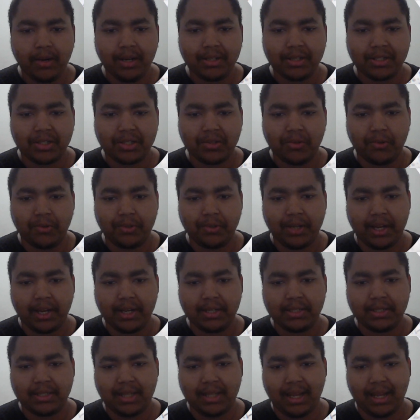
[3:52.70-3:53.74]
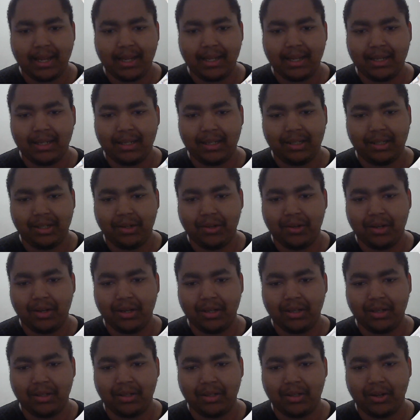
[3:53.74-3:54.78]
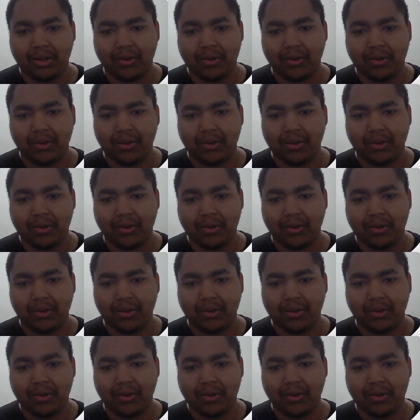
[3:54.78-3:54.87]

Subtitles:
school days that you can go